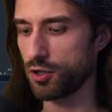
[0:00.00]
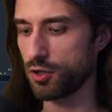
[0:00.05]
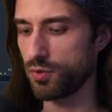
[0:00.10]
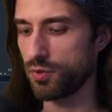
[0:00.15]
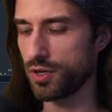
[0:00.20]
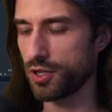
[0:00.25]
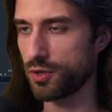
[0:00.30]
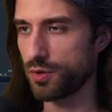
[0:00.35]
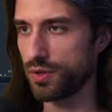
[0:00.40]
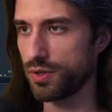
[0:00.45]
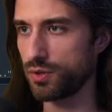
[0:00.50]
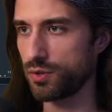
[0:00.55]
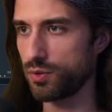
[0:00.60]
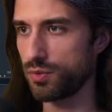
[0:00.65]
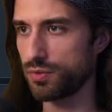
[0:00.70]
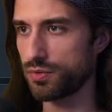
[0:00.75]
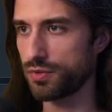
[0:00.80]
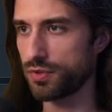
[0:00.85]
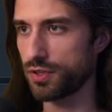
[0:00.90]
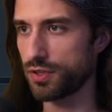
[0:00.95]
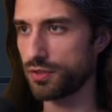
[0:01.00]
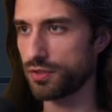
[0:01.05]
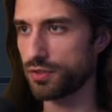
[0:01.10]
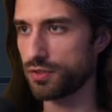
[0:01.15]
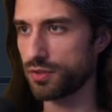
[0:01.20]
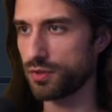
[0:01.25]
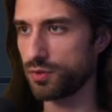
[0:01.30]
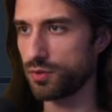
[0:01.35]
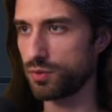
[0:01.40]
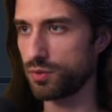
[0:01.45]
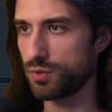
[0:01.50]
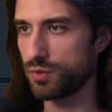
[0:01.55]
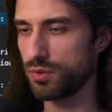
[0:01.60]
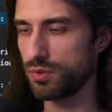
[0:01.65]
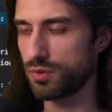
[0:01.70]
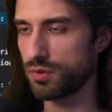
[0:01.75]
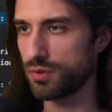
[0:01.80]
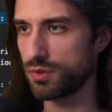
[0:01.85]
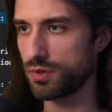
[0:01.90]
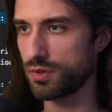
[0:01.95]
We're going to first do
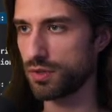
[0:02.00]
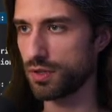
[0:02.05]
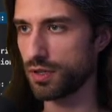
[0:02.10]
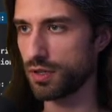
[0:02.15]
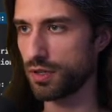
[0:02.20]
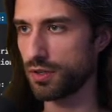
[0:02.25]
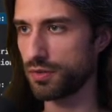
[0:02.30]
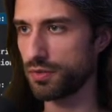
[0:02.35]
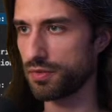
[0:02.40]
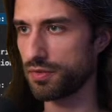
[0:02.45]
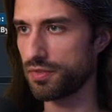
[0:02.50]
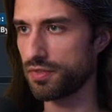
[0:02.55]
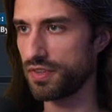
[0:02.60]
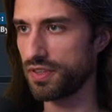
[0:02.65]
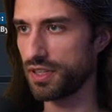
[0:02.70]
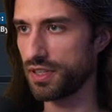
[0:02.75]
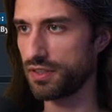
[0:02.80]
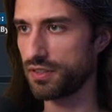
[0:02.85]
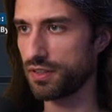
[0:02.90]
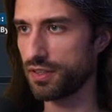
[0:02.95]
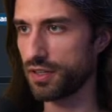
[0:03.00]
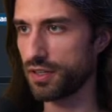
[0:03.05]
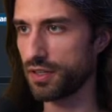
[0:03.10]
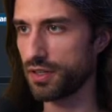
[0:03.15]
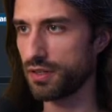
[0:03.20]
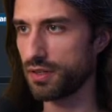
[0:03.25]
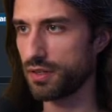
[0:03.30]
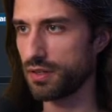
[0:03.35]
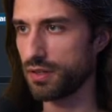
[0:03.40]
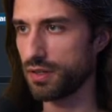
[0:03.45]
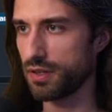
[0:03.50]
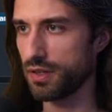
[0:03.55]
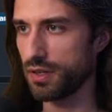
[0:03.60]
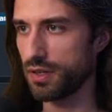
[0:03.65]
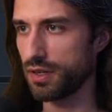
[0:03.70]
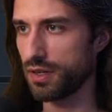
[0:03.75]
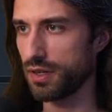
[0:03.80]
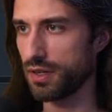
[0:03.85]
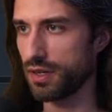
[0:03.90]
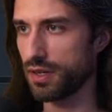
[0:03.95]
a filter,
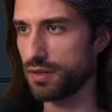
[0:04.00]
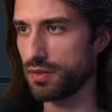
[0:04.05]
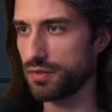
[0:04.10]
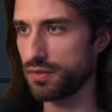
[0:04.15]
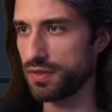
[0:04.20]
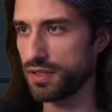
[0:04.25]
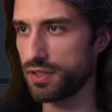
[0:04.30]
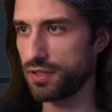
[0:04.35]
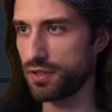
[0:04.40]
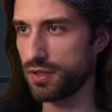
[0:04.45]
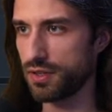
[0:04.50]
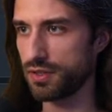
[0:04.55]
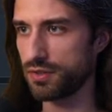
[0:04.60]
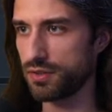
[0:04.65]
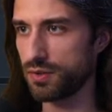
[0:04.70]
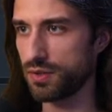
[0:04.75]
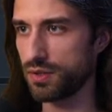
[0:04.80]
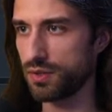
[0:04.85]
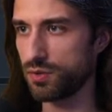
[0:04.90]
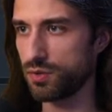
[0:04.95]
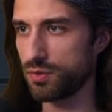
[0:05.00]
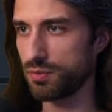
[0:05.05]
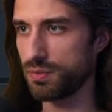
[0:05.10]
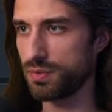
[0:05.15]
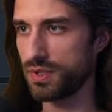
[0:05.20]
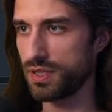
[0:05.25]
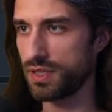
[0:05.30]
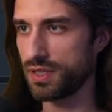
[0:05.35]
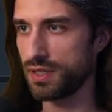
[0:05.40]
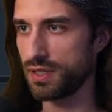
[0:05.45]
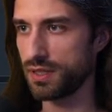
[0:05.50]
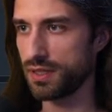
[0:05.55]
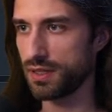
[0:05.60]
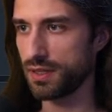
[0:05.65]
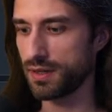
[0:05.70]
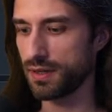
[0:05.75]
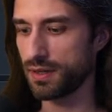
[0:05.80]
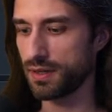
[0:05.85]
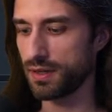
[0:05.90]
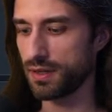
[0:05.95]
and filter is going to be
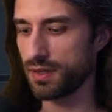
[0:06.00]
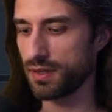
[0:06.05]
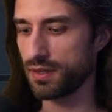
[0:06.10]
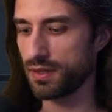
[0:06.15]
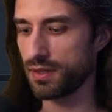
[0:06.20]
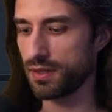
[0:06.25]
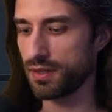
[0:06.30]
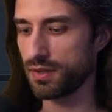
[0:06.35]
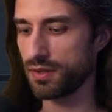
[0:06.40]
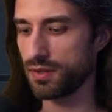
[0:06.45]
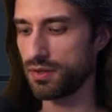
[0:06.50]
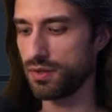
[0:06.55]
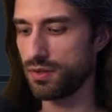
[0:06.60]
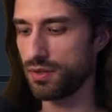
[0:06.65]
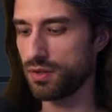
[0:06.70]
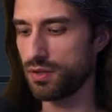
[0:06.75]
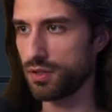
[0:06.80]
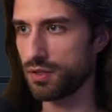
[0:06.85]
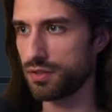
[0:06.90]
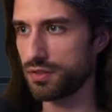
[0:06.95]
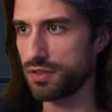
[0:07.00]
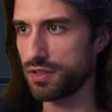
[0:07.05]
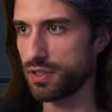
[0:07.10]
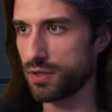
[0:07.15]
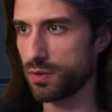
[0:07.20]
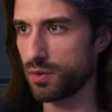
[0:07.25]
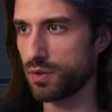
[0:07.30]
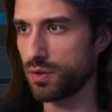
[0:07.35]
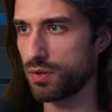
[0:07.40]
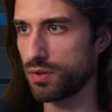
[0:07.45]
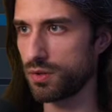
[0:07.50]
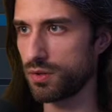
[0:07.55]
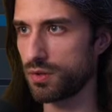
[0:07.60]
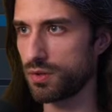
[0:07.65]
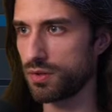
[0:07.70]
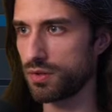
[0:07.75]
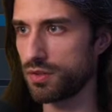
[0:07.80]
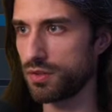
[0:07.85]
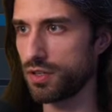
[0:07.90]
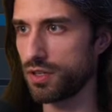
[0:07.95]

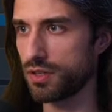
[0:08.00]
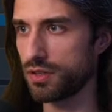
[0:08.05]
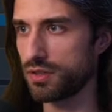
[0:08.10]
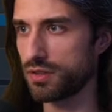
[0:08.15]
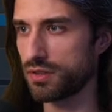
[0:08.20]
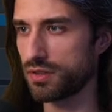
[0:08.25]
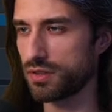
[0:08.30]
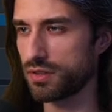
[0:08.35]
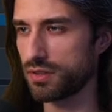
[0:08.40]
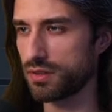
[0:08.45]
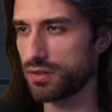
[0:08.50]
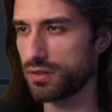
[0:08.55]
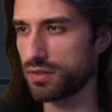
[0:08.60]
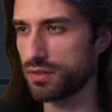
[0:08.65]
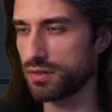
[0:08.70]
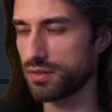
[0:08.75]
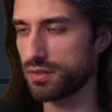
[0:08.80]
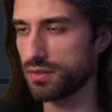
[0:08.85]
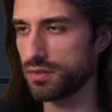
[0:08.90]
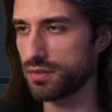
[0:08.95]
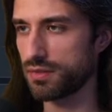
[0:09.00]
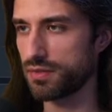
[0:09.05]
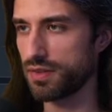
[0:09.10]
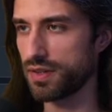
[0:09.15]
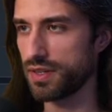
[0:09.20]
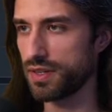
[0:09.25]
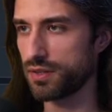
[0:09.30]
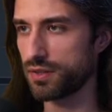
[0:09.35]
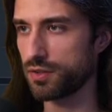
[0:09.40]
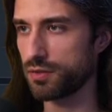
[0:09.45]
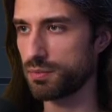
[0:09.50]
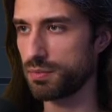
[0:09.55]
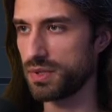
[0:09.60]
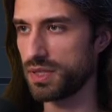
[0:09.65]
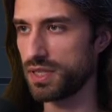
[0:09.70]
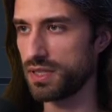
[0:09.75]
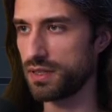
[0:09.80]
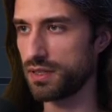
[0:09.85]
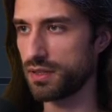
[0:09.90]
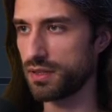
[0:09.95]

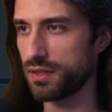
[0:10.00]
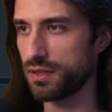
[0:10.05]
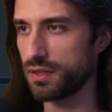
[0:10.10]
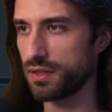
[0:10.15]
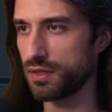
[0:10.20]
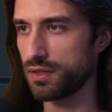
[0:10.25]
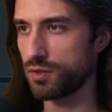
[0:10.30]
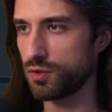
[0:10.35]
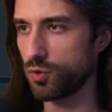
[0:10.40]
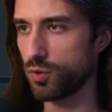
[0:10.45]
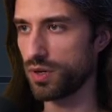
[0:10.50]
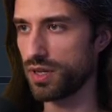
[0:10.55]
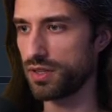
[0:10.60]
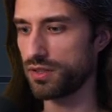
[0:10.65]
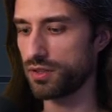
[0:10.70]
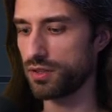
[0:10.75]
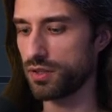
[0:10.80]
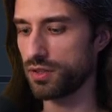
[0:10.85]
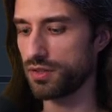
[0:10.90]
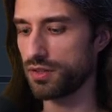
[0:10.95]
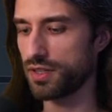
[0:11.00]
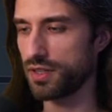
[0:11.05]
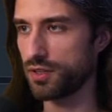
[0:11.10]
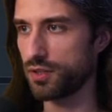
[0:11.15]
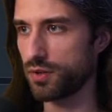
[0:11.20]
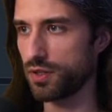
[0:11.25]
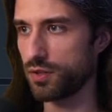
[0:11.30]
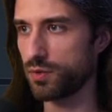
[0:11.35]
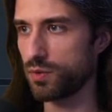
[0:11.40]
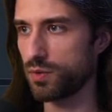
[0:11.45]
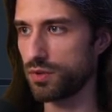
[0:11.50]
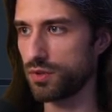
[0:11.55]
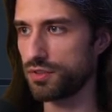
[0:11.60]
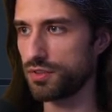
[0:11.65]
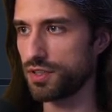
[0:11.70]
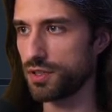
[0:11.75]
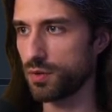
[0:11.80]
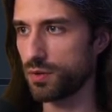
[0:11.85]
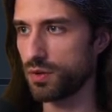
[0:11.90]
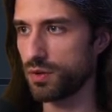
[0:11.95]
$0.firespeed greater than or equal
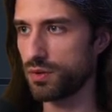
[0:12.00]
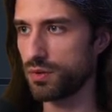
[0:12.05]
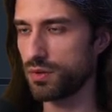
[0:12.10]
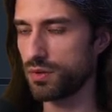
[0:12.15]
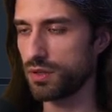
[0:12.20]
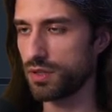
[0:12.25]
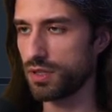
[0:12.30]
zero.